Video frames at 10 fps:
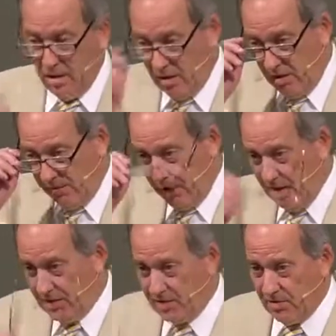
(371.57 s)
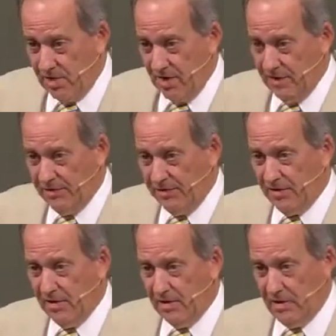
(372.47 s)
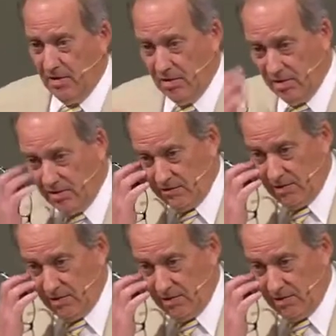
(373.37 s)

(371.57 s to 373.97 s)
All flesh is grass, and all its